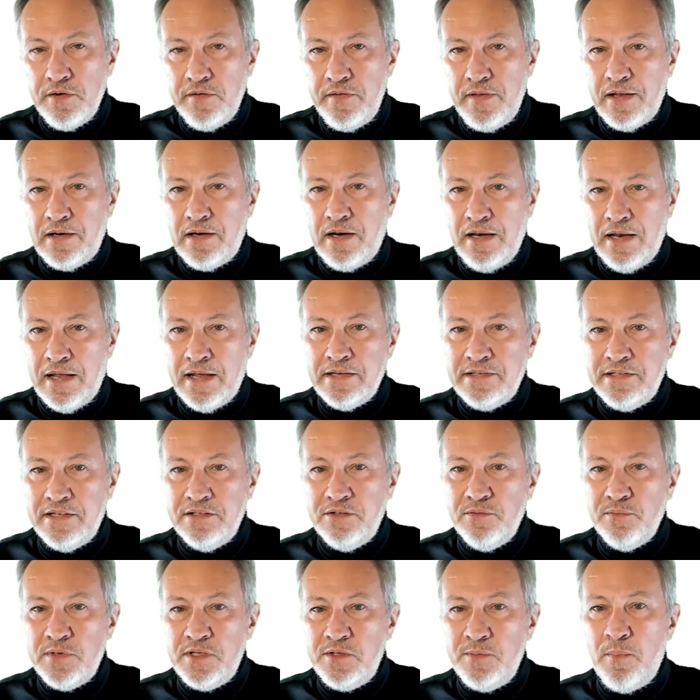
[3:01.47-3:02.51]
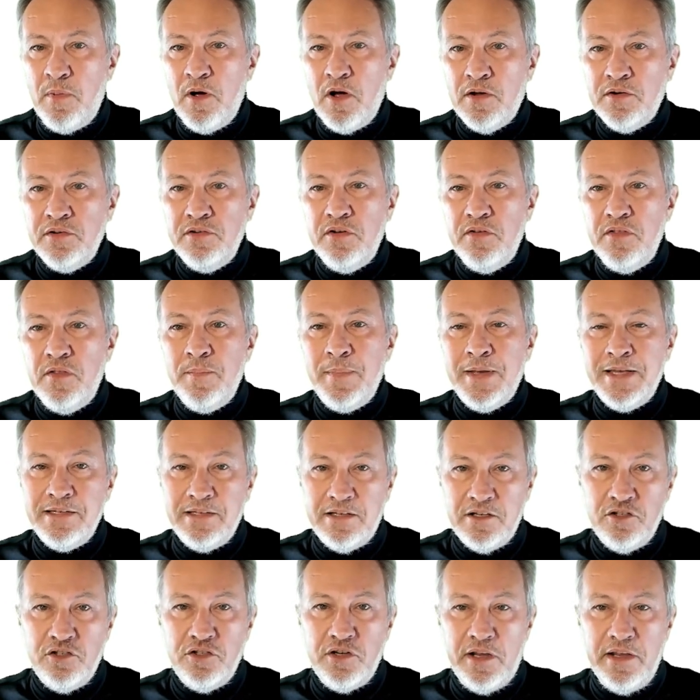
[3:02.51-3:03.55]
that classes respond to the
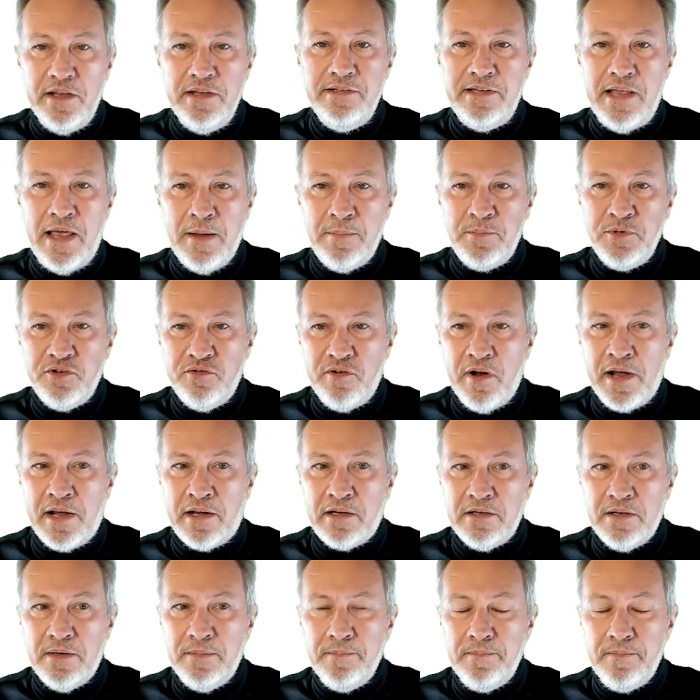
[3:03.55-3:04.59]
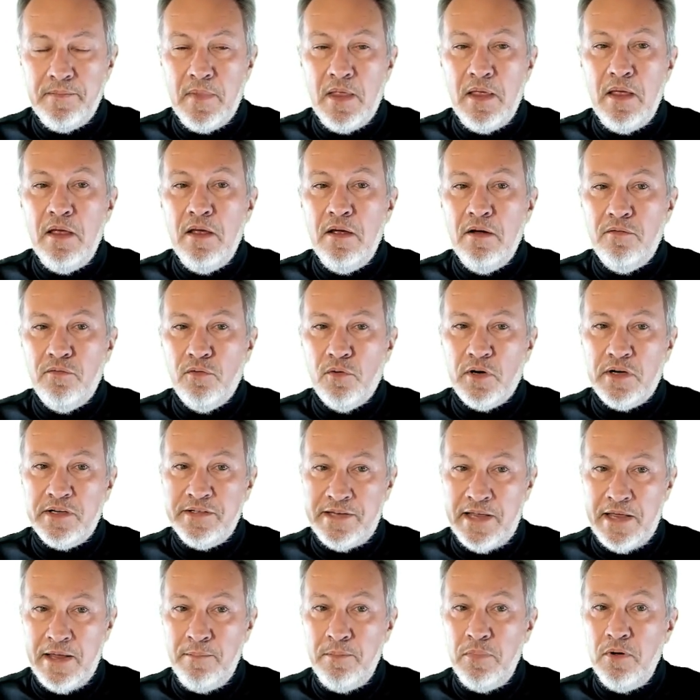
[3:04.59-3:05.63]
message is abstract. For
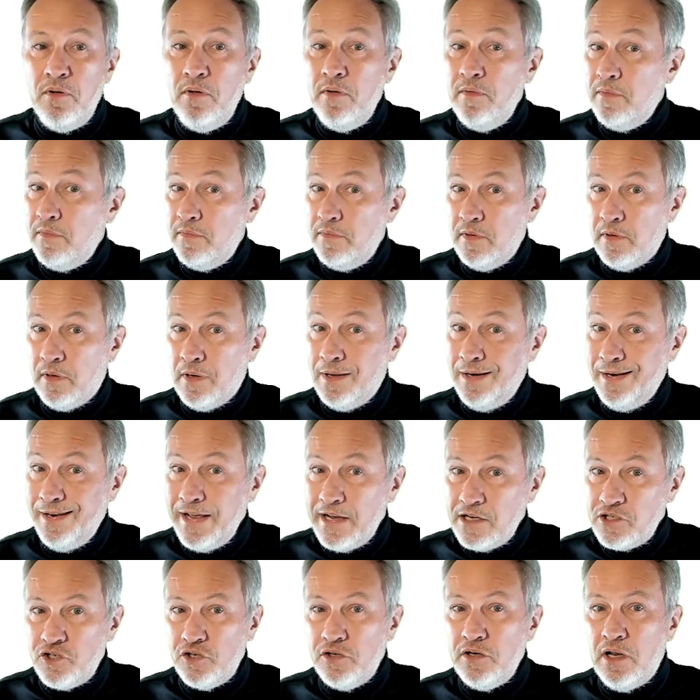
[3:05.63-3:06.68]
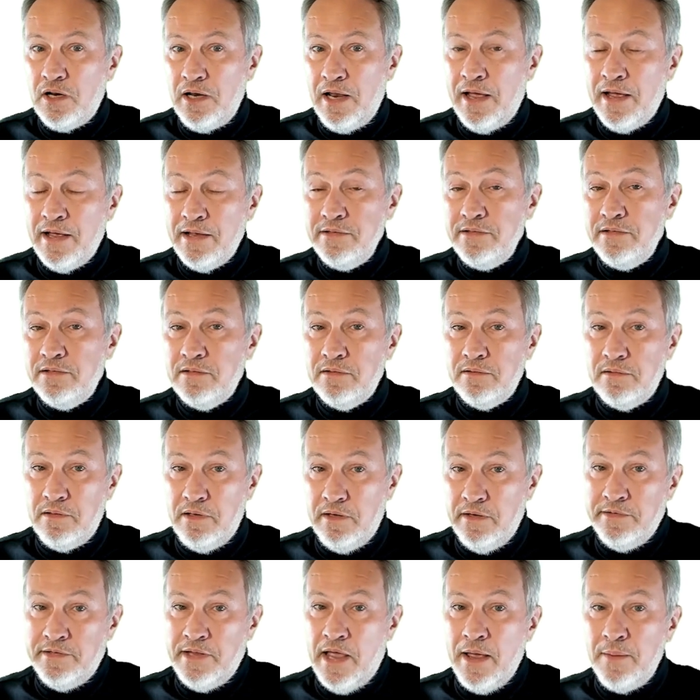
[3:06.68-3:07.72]
example, the collection class
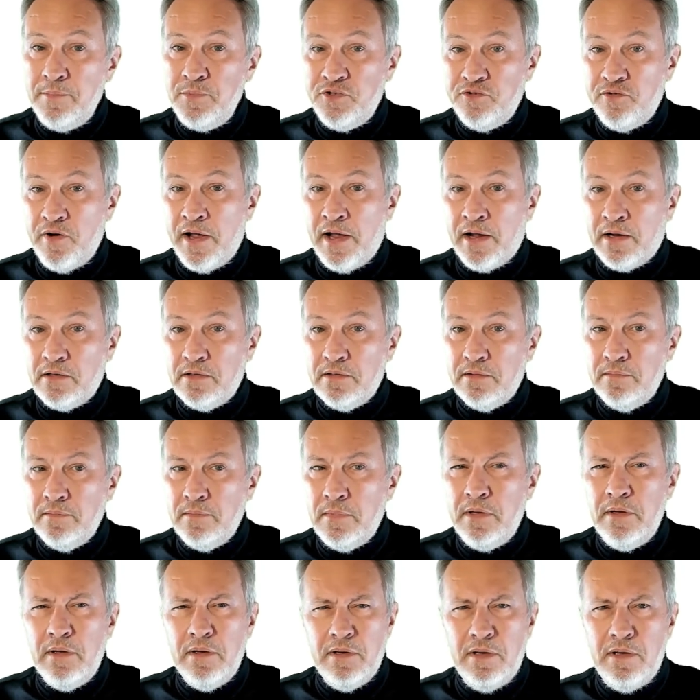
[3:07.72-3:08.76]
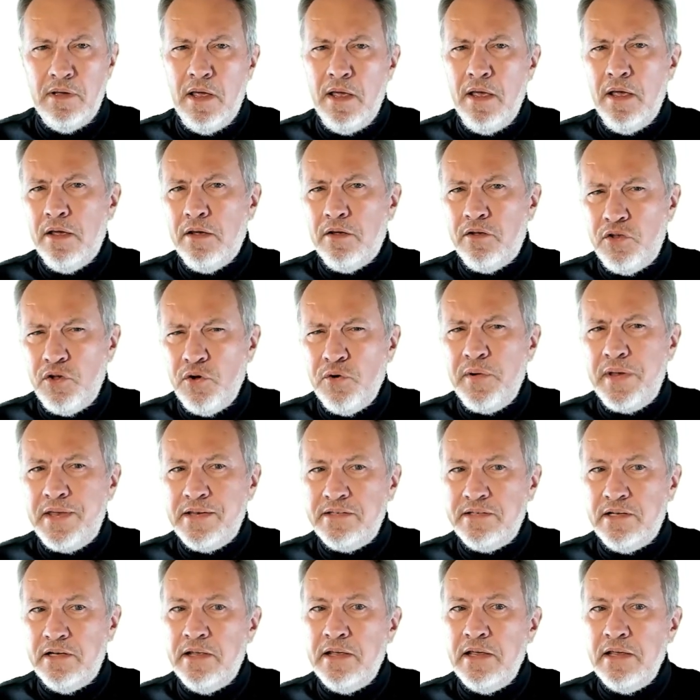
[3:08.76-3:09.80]
is abstract.
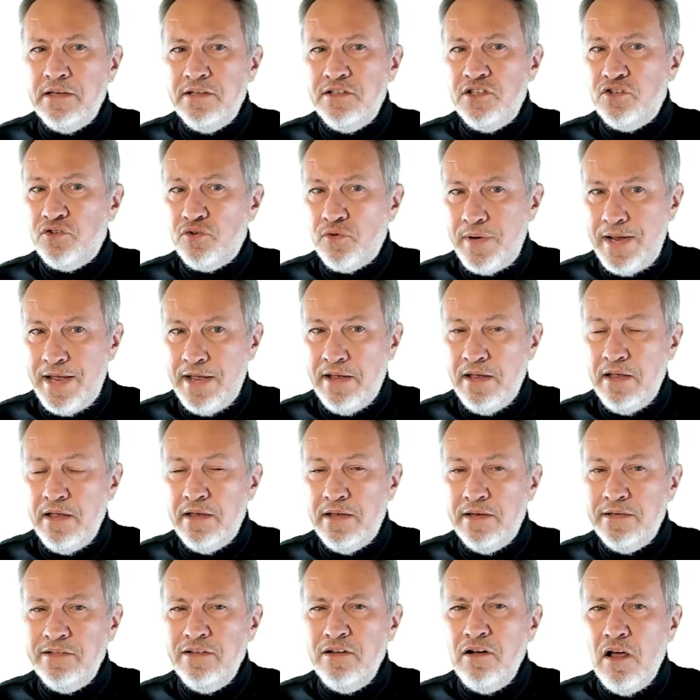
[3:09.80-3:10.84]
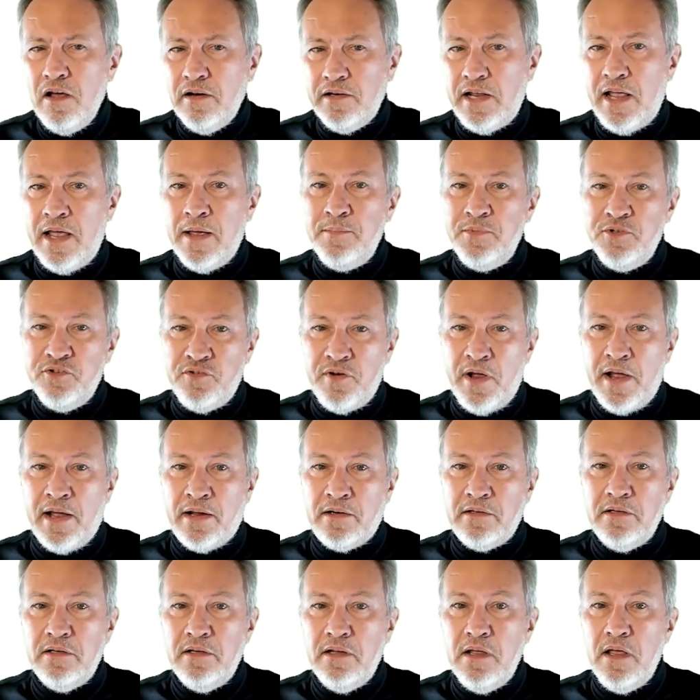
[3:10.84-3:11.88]
Curiously, string is not
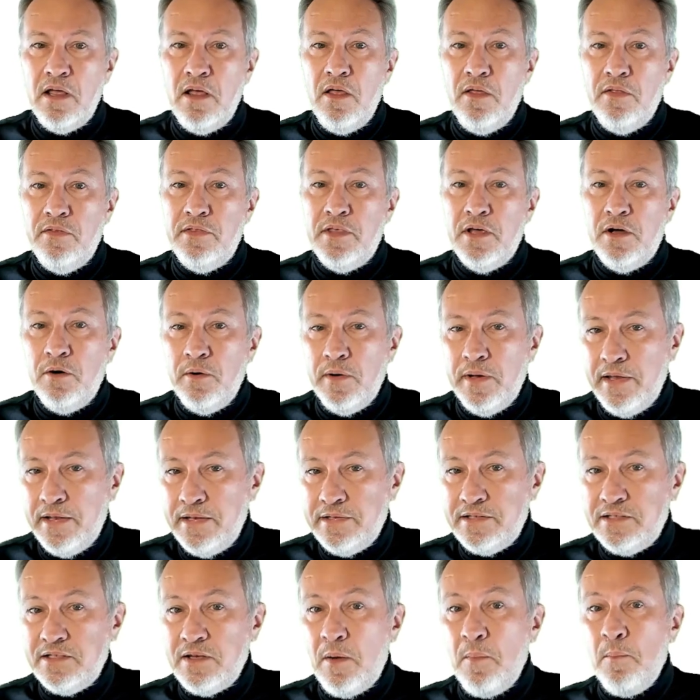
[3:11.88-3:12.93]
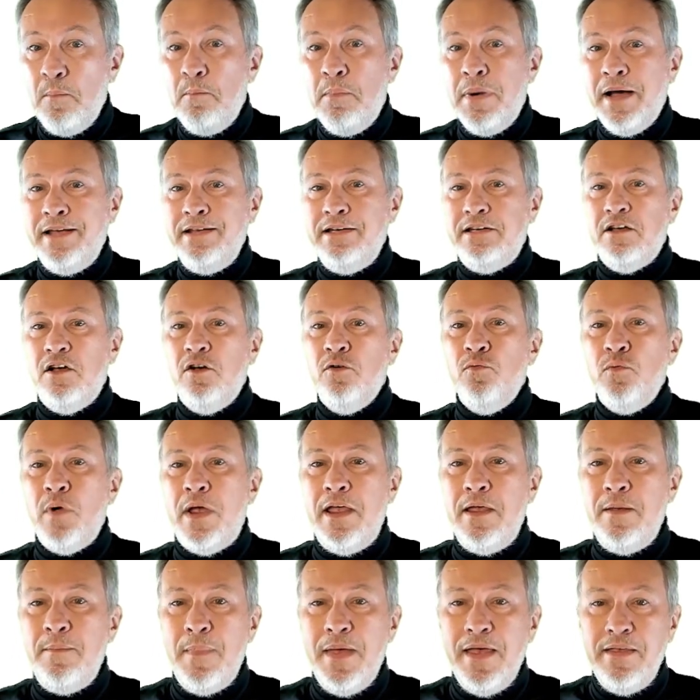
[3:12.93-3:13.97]
abstract, though its byte
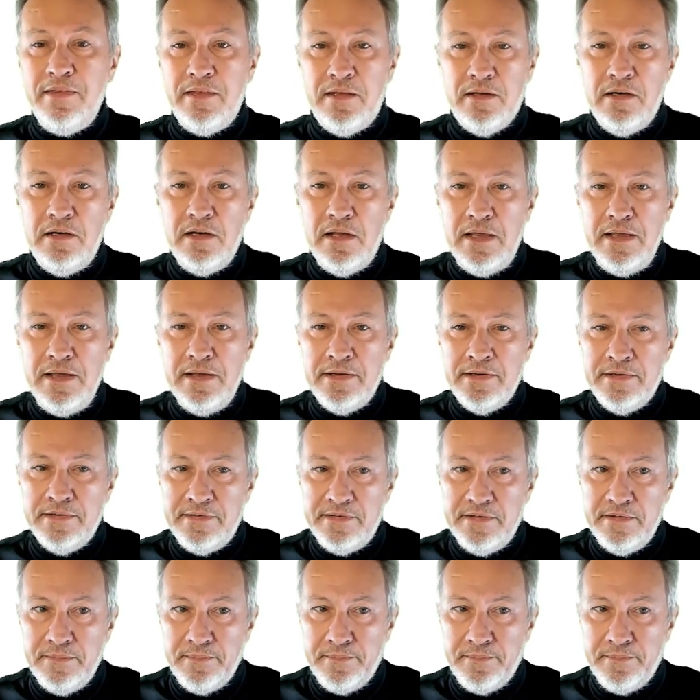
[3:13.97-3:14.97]
array method is.